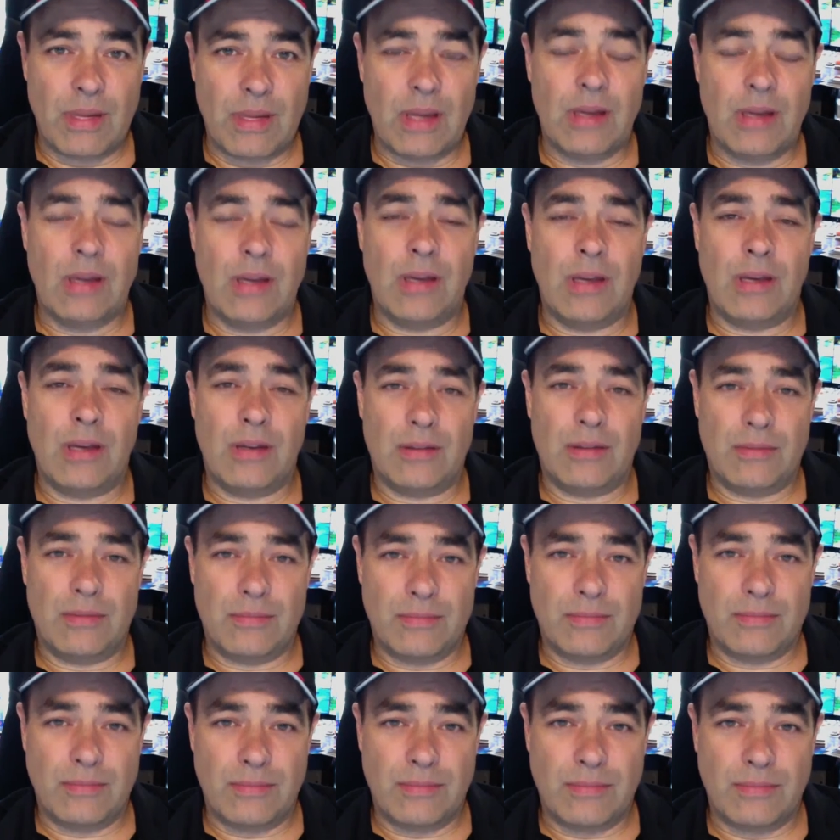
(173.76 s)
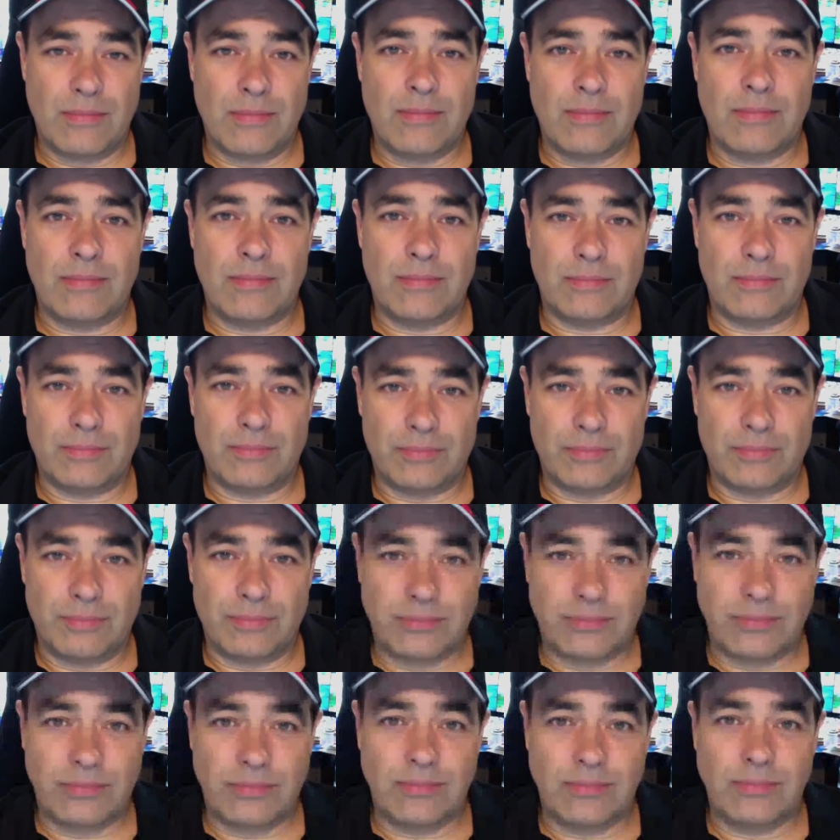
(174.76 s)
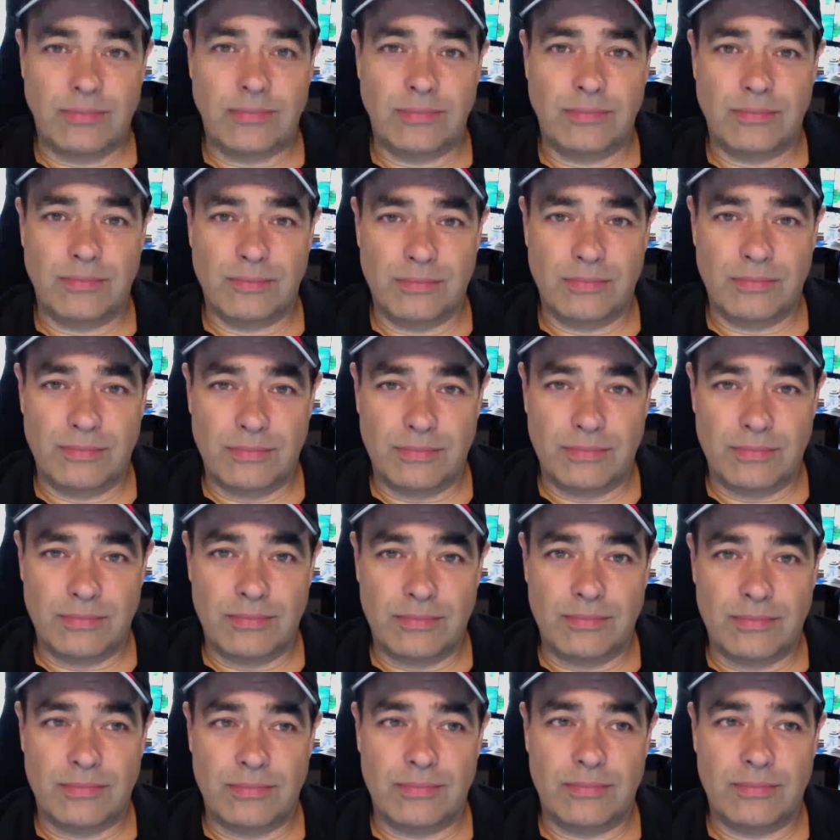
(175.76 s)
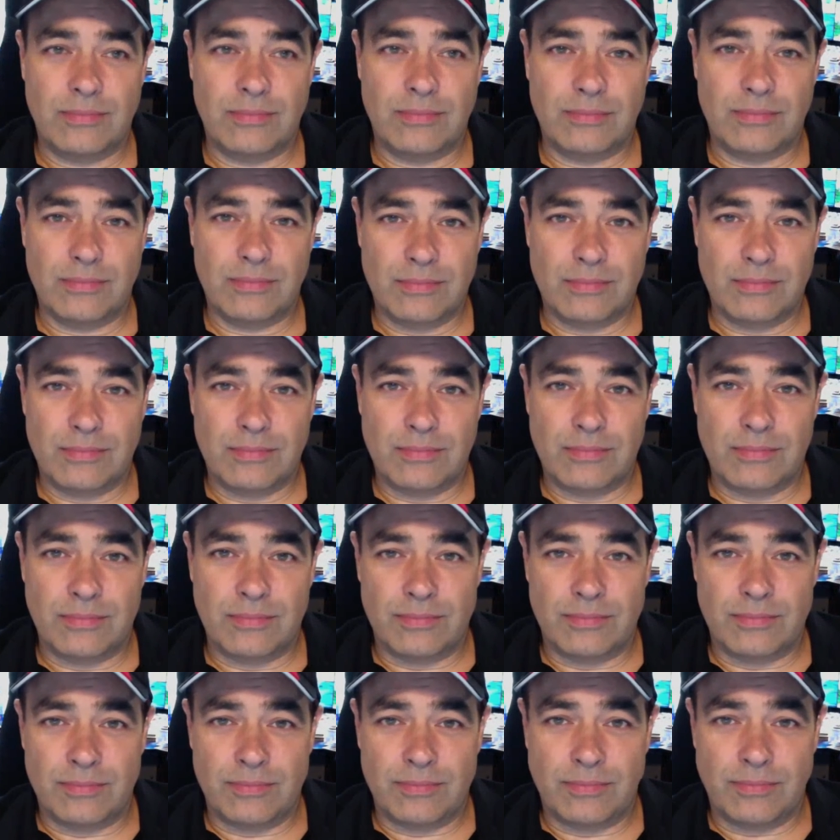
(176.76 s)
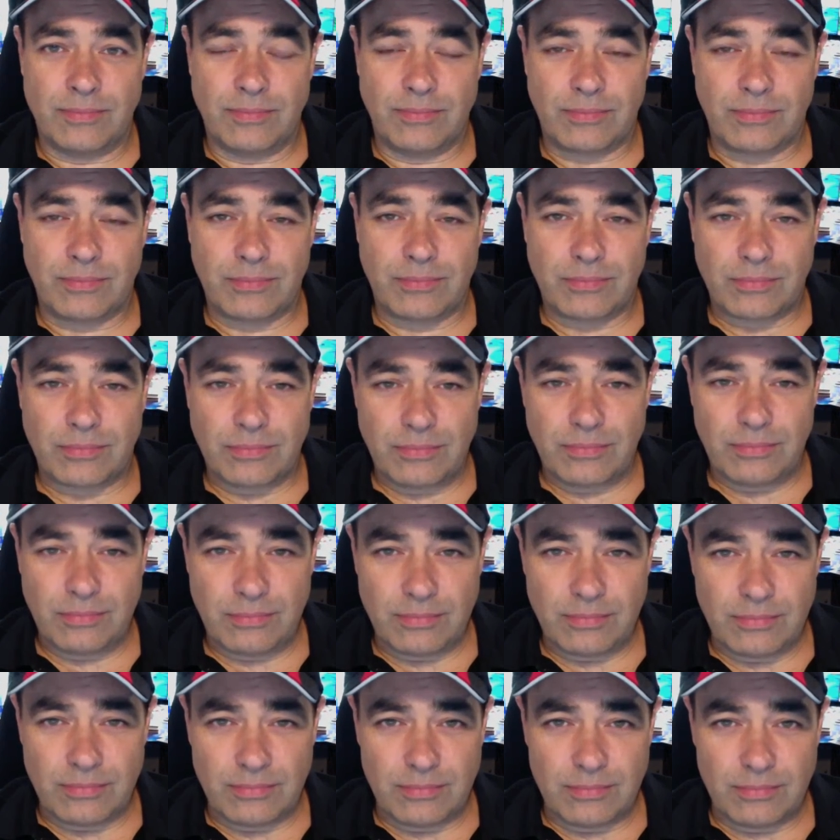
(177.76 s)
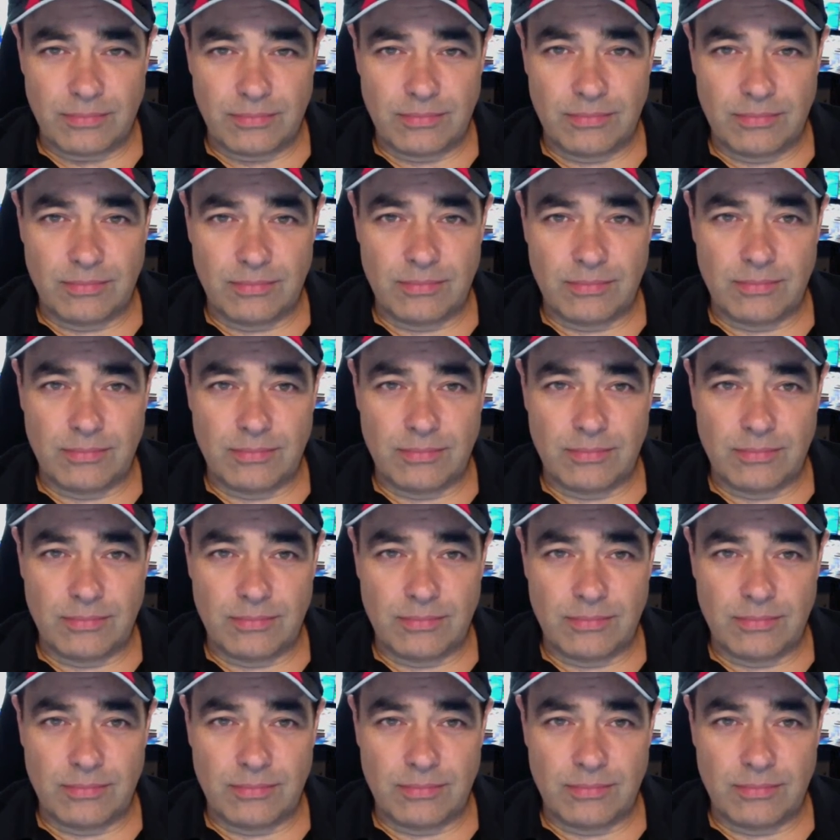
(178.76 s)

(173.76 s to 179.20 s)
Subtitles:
The person shown says nothing.